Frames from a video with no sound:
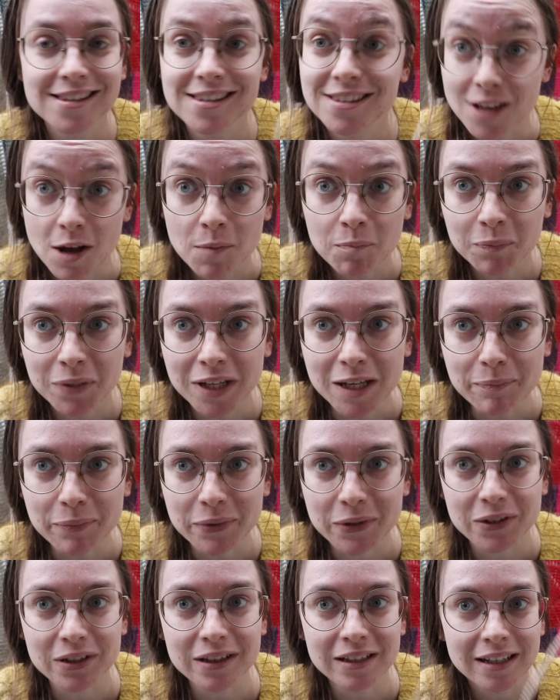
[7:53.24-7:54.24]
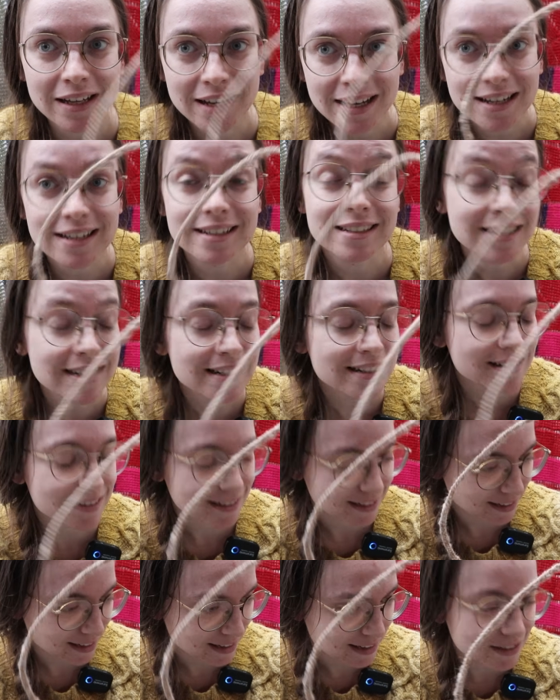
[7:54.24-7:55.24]
Some people
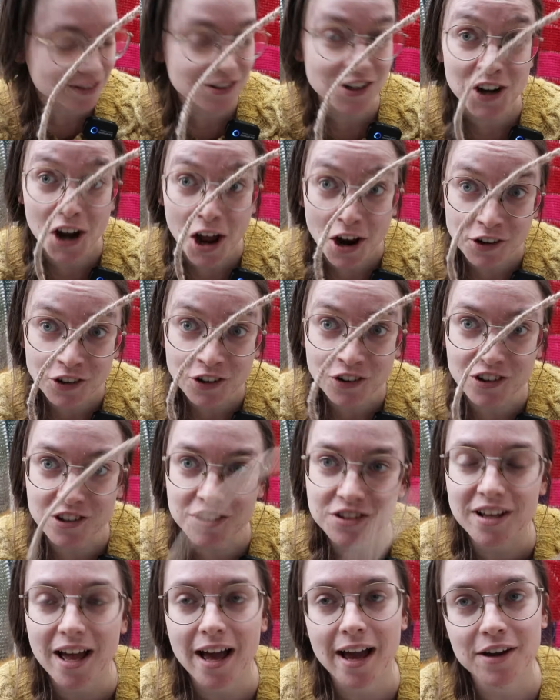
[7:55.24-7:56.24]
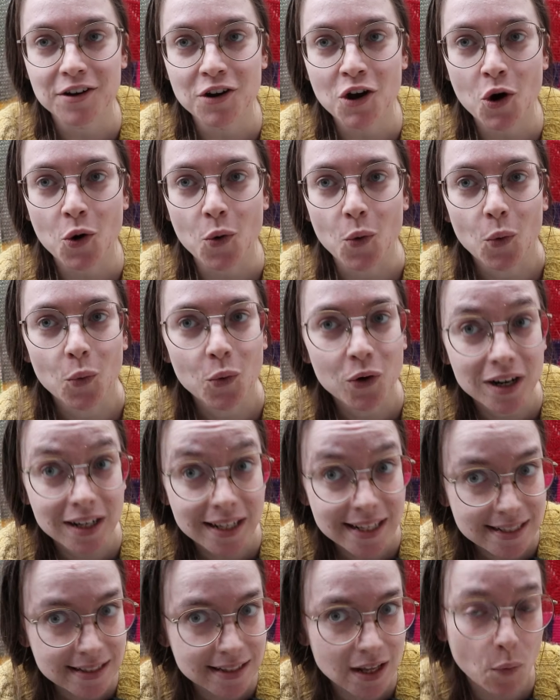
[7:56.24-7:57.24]
knit Eastern uncrossed. I know we're
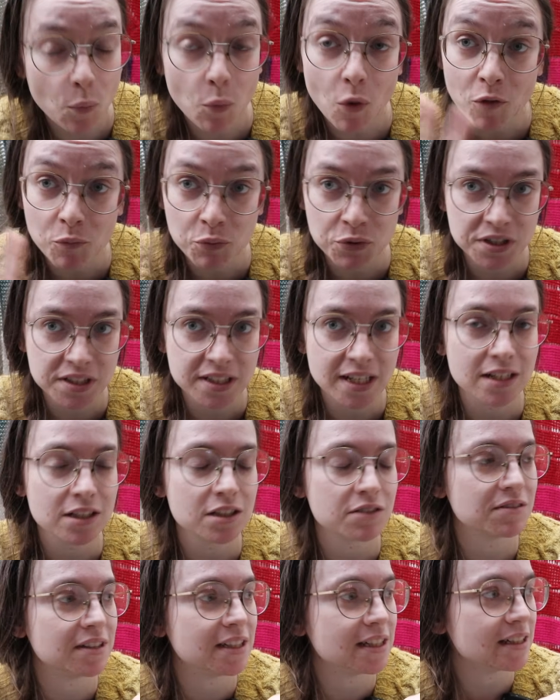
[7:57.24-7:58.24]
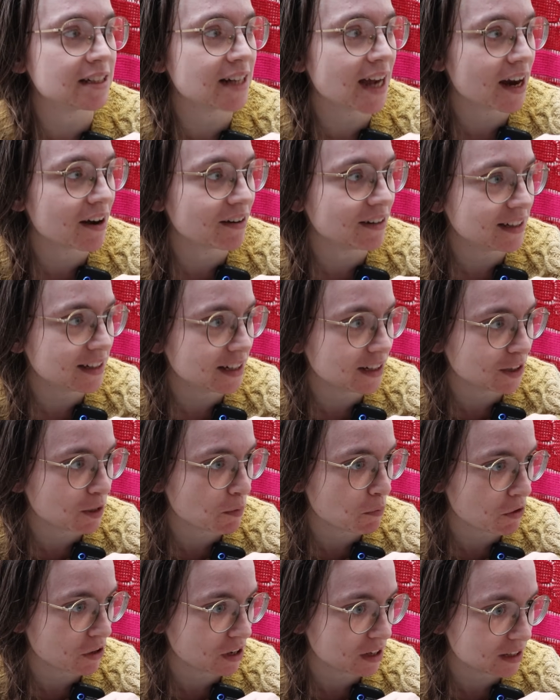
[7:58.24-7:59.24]
less than 1% of the entire knitting
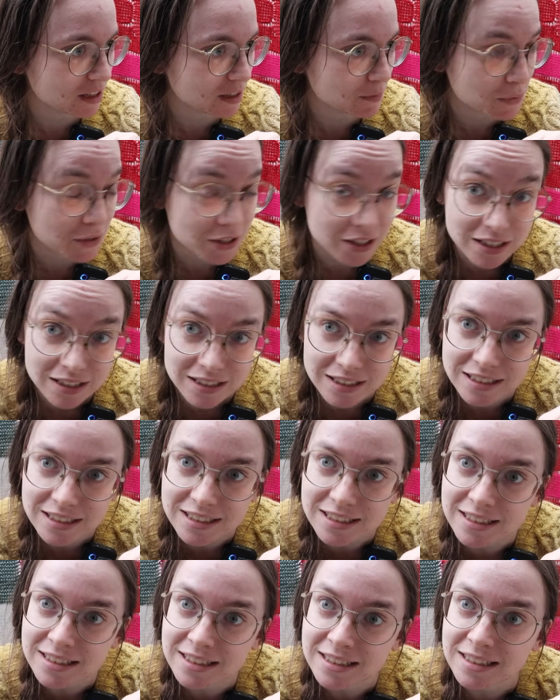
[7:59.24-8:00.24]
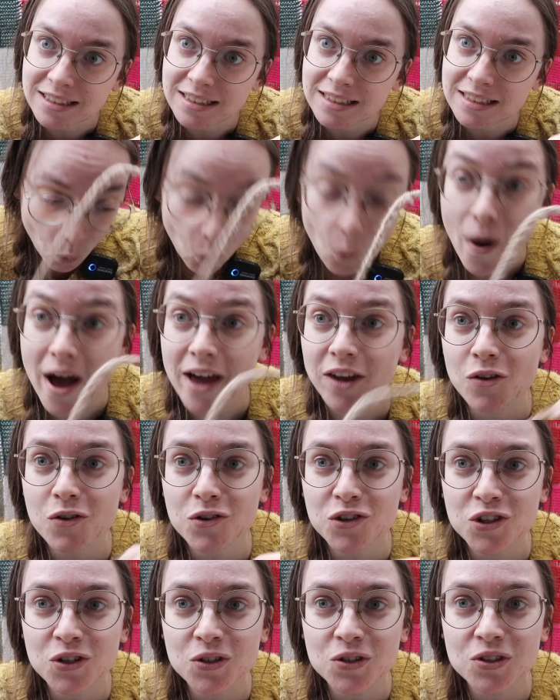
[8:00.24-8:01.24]
community, but why
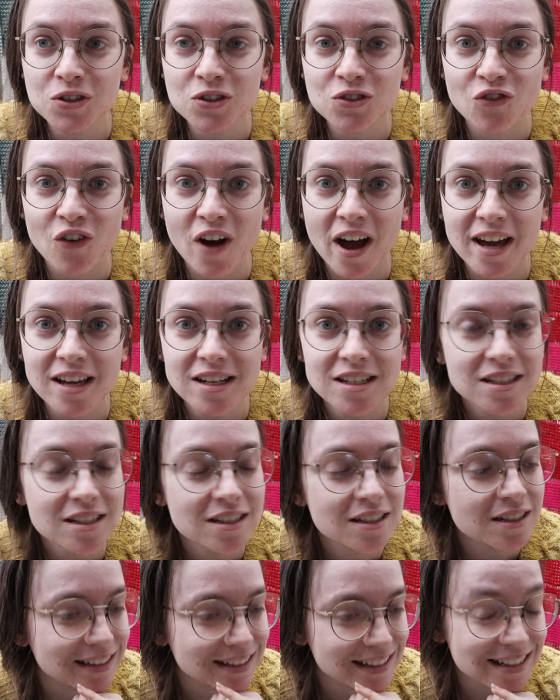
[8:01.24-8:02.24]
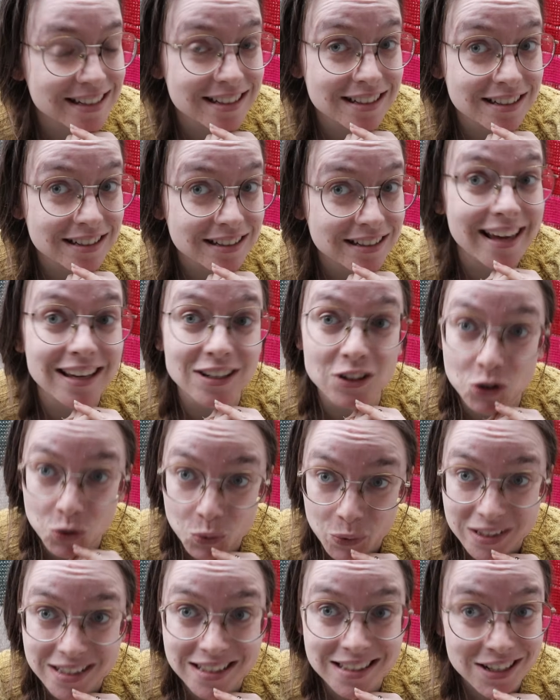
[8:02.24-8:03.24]
don't you just knit a
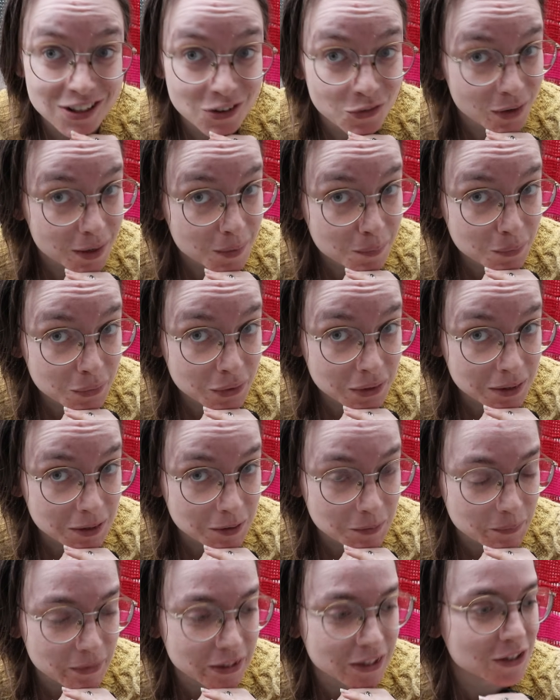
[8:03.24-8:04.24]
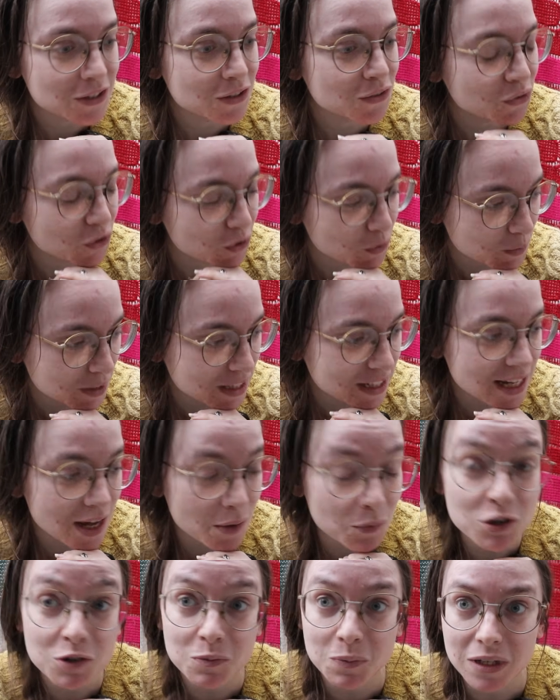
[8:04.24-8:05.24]
twisted rib? Because for me
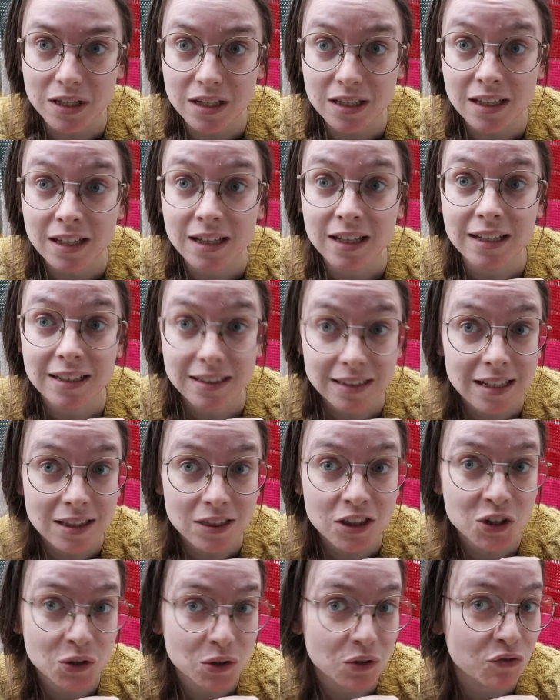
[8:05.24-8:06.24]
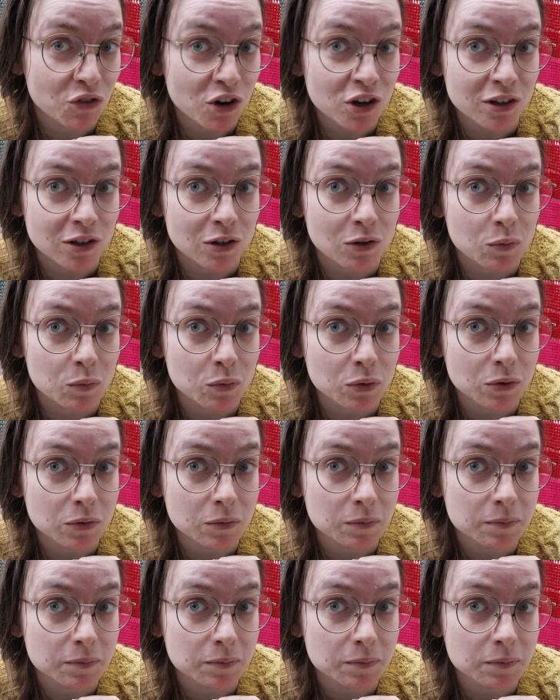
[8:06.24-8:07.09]
that would be knit through the front loop.